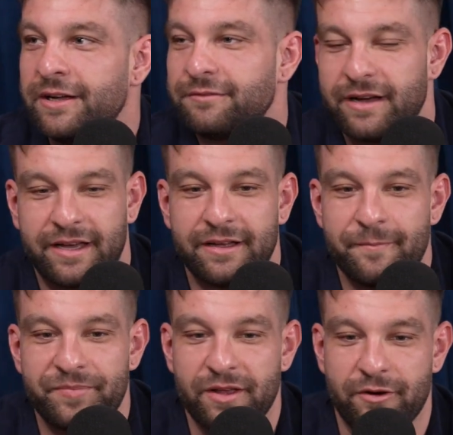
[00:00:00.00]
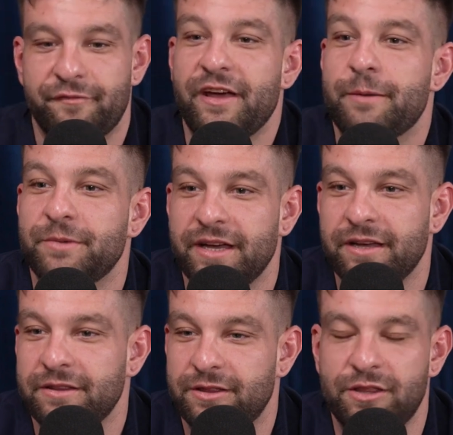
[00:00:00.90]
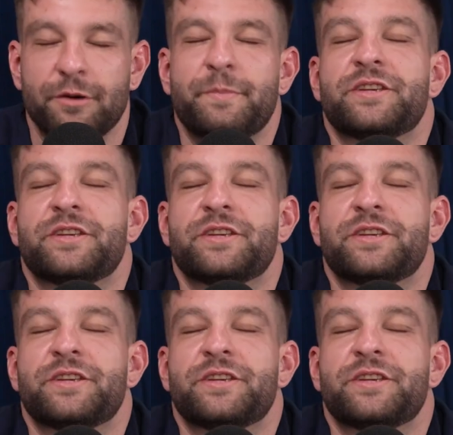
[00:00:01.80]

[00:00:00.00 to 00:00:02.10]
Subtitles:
Like her family, there would be